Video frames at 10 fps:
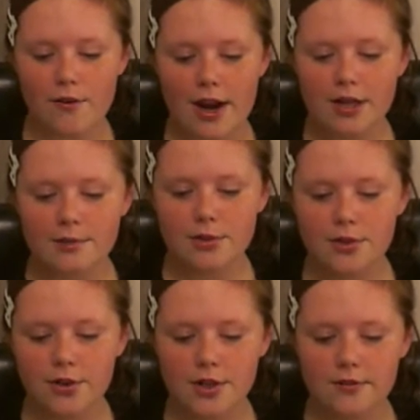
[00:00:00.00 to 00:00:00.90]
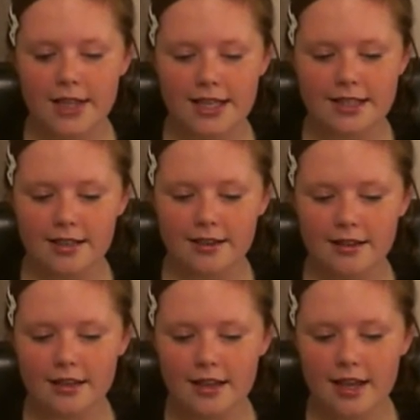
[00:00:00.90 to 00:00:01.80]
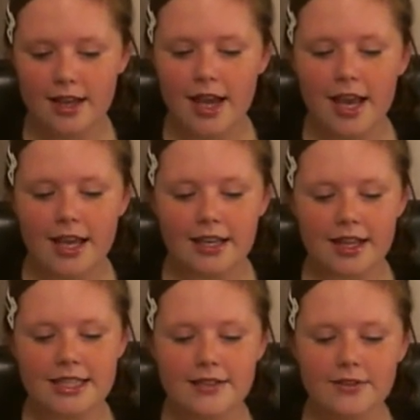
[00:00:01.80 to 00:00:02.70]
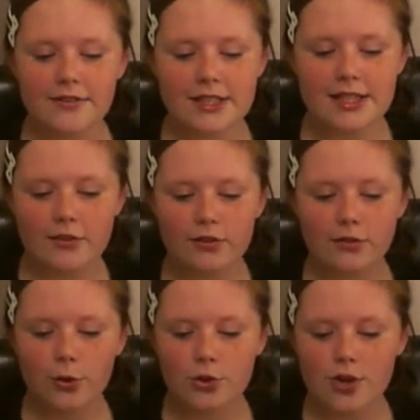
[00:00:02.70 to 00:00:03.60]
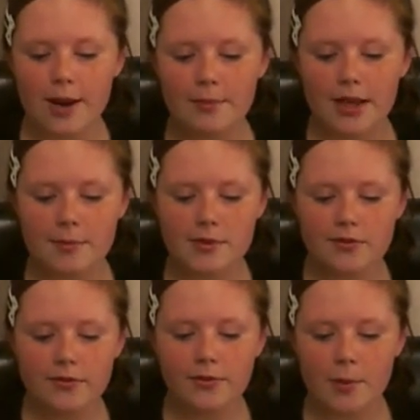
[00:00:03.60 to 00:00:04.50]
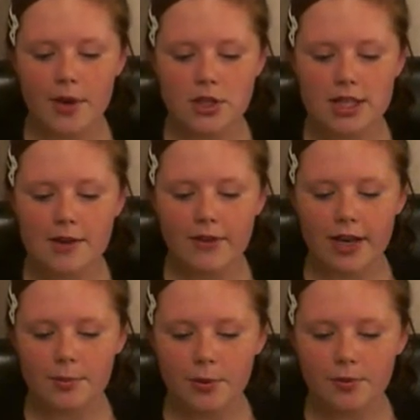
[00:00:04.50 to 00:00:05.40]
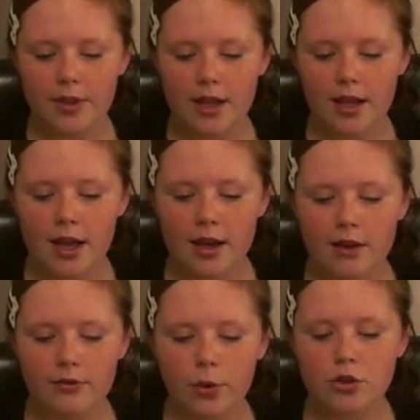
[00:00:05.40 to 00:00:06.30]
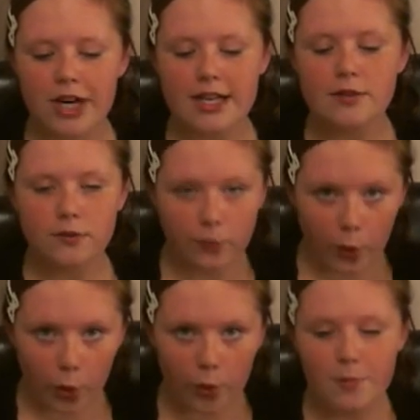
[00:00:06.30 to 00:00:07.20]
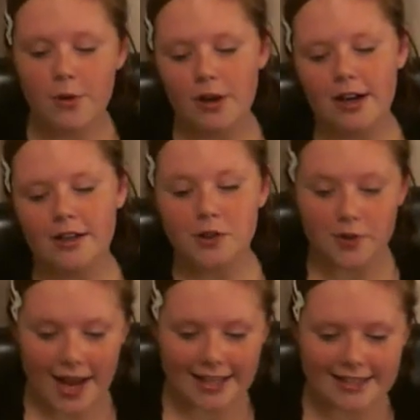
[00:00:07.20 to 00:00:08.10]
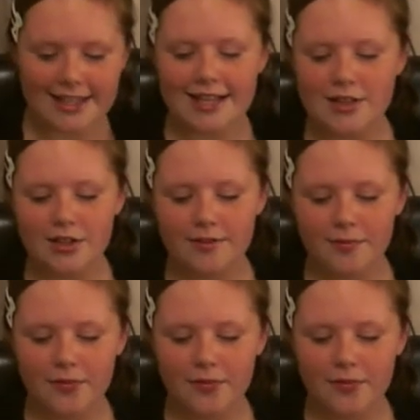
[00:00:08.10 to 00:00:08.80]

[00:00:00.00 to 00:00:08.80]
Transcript: for random storage of data. In 1957, Fortran becomes commercially available. Fortran is Formula Translation.